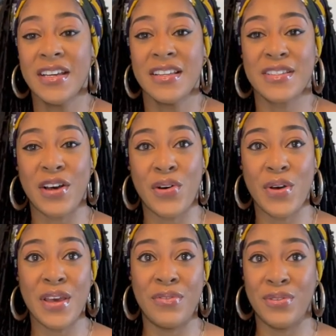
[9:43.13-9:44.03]
So
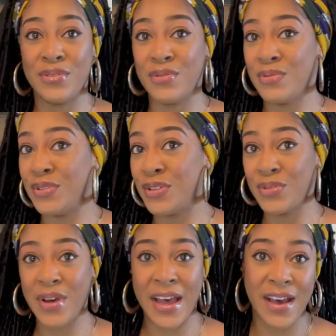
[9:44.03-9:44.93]
if you
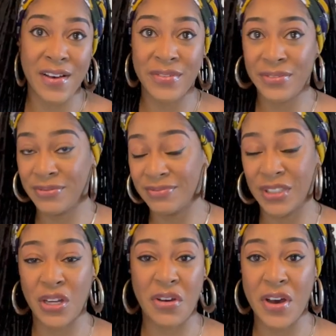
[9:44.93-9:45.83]
do have,
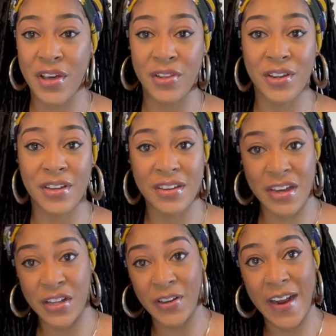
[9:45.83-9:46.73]
you know, other
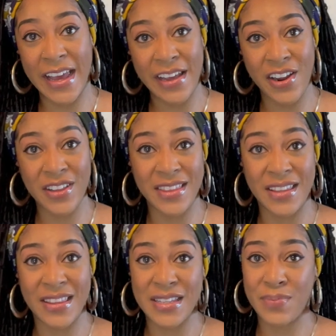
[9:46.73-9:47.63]
color hair,
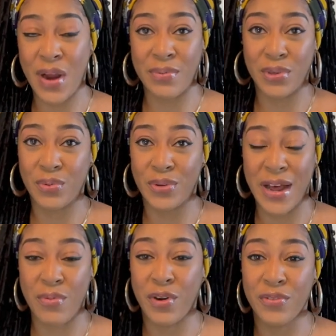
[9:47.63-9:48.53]
then this probably will
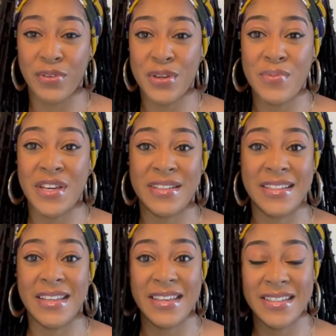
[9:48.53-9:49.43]
not work for you because
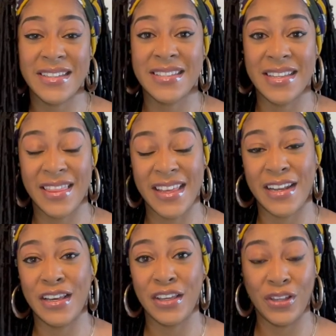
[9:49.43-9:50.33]
it is a
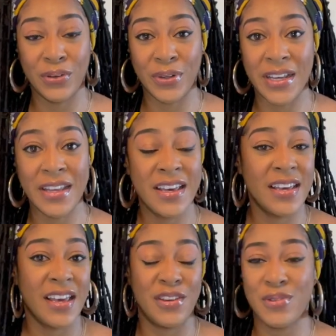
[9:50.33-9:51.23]
synthetic unit
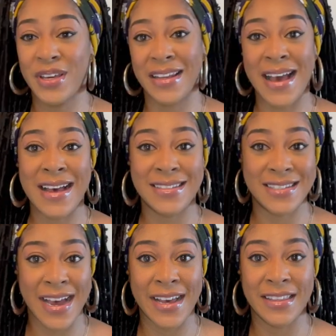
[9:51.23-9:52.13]
and you cannot
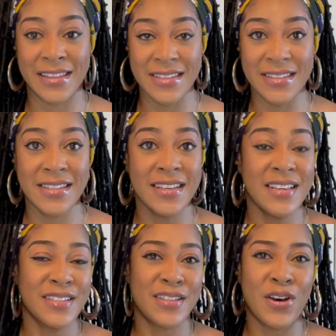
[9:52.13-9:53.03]
dye this.
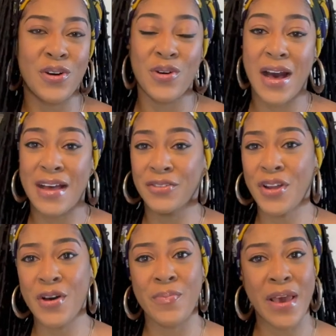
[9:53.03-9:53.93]
So I don't
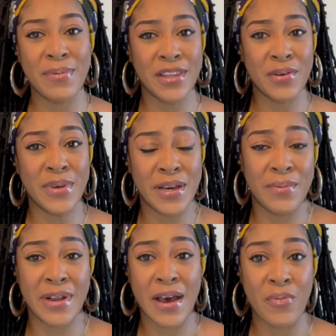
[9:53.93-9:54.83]
know, maybe they'll be
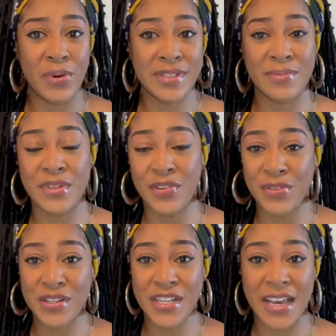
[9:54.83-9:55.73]
coming out with some
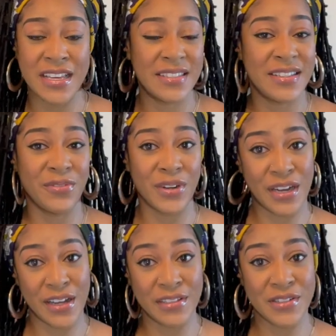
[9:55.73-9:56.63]
different shades, different
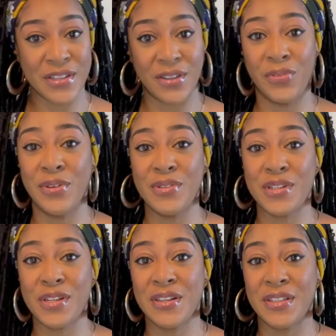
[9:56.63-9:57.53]
colors in the
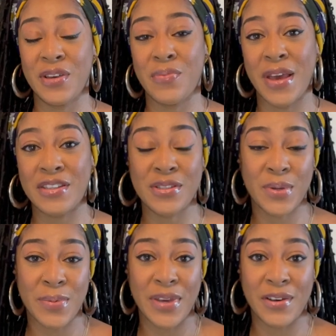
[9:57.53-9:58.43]
future. So you may just
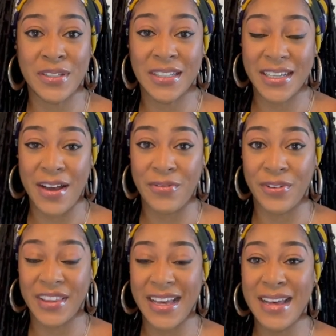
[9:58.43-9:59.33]
want to be on the lookout
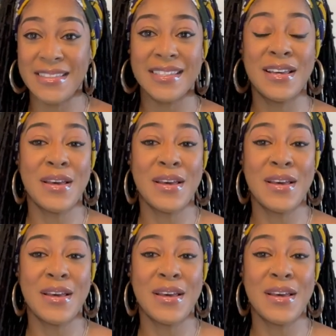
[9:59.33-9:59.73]
for that.